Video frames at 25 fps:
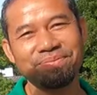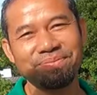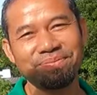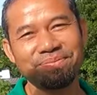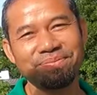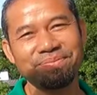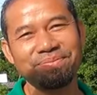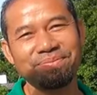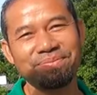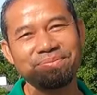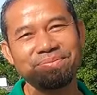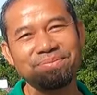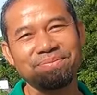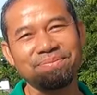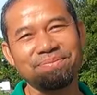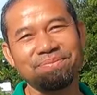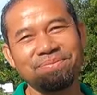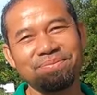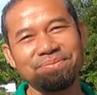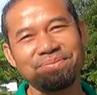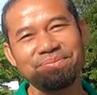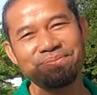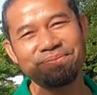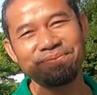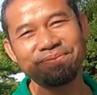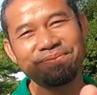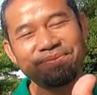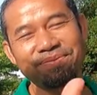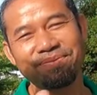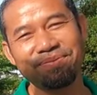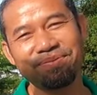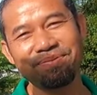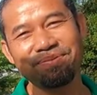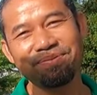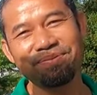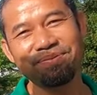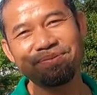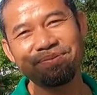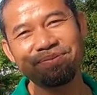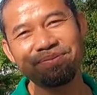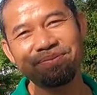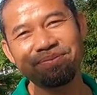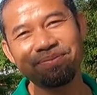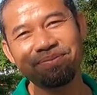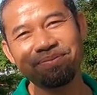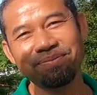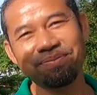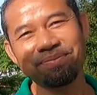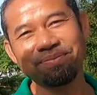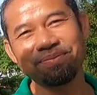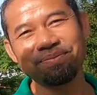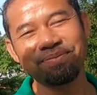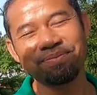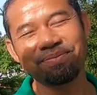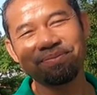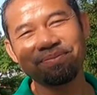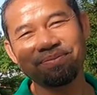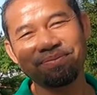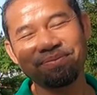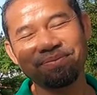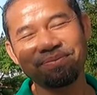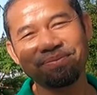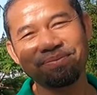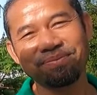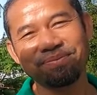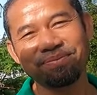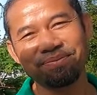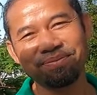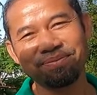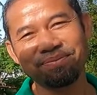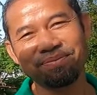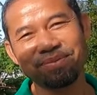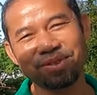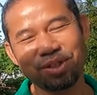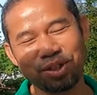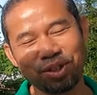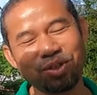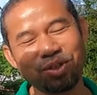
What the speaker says: The person shown says nothing.